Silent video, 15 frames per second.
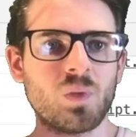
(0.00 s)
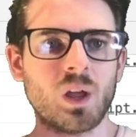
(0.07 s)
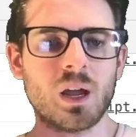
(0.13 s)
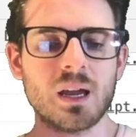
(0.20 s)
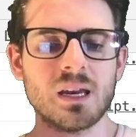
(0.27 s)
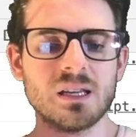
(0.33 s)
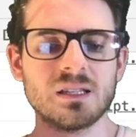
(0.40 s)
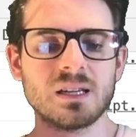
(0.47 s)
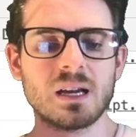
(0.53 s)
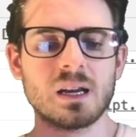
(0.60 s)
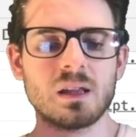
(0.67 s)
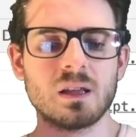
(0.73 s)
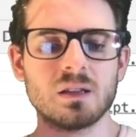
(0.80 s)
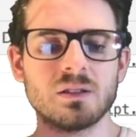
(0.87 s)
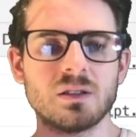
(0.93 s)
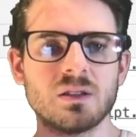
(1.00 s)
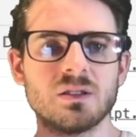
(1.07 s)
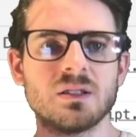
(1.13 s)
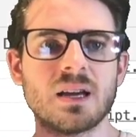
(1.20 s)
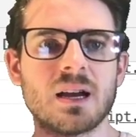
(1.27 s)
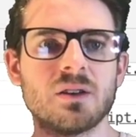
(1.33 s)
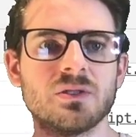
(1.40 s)
And inside of this
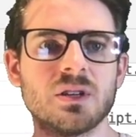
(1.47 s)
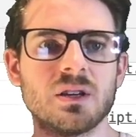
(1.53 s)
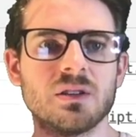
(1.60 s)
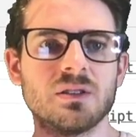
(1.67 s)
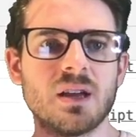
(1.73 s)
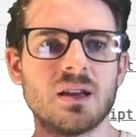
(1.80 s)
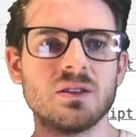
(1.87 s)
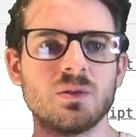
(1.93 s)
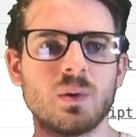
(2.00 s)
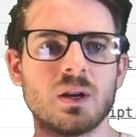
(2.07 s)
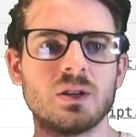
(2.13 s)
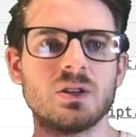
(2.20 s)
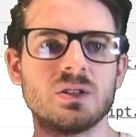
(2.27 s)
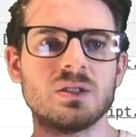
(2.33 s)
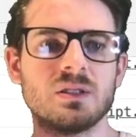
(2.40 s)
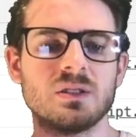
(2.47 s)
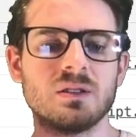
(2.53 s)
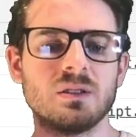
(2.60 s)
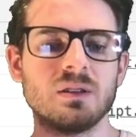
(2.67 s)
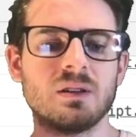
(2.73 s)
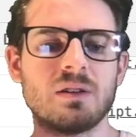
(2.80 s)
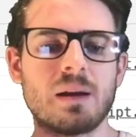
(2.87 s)
style CSS, we could just
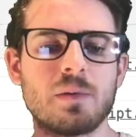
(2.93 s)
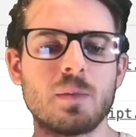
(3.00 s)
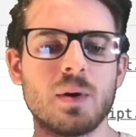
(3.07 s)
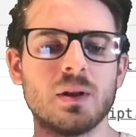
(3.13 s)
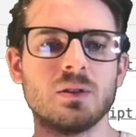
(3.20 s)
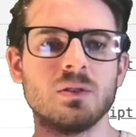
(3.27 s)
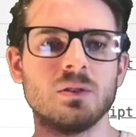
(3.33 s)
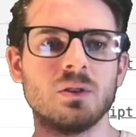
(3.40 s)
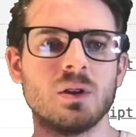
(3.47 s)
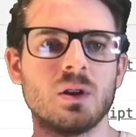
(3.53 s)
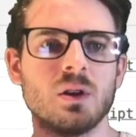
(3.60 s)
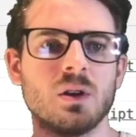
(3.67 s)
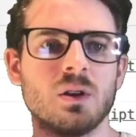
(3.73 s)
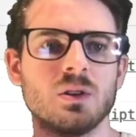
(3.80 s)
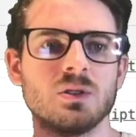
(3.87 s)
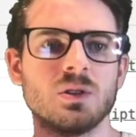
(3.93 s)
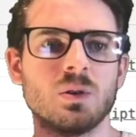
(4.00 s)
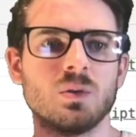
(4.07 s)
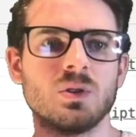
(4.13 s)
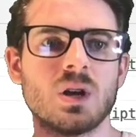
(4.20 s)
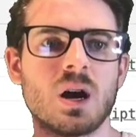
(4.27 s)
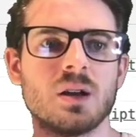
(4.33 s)
grab the button. So
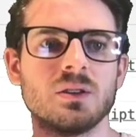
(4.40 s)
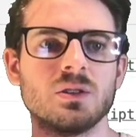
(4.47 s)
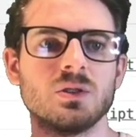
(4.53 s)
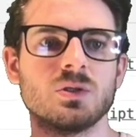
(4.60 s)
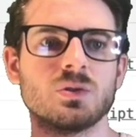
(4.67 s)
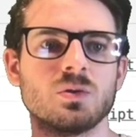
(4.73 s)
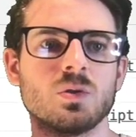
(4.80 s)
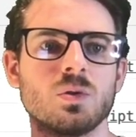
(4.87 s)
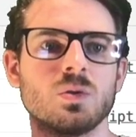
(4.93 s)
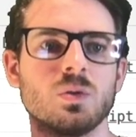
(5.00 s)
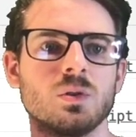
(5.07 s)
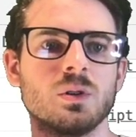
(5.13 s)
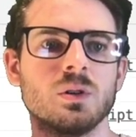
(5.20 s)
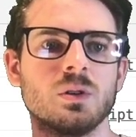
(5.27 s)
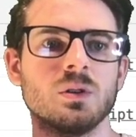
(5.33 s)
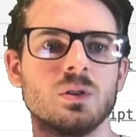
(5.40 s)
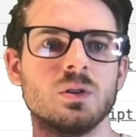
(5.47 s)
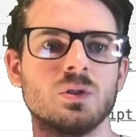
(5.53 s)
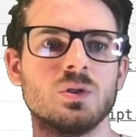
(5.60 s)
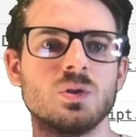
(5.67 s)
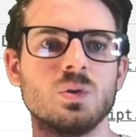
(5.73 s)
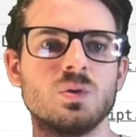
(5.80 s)
dot scroll
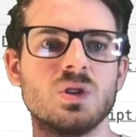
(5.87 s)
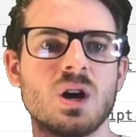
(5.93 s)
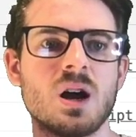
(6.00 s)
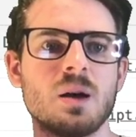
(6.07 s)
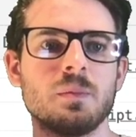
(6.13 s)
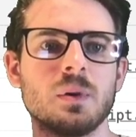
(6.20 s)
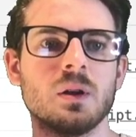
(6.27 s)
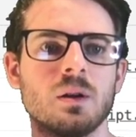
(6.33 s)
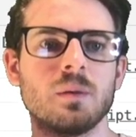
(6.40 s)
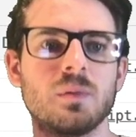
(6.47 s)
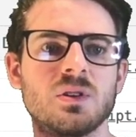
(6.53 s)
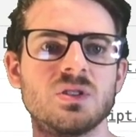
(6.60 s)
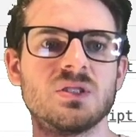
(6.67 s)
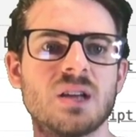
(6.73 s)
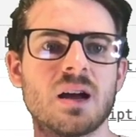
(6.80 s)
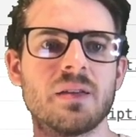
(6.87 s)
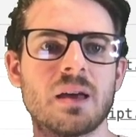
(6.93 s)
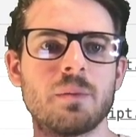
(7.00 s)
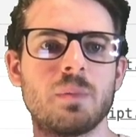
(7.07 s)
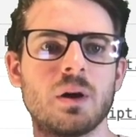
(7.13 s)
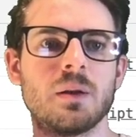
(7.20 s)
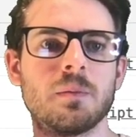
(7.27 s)
to top. I'm going to style
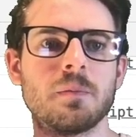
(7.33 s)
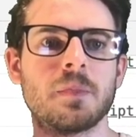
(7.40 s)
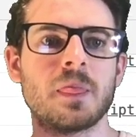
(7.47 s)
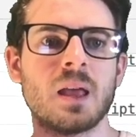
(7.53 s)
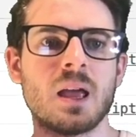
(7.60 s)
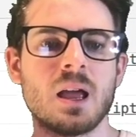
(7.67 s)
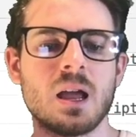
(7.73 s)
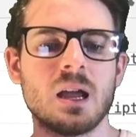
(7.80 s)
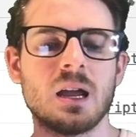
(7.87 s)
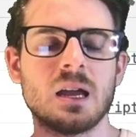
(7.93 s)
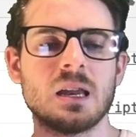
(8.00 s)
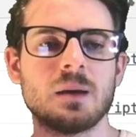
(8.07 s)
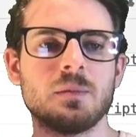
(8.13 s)
that button and I'm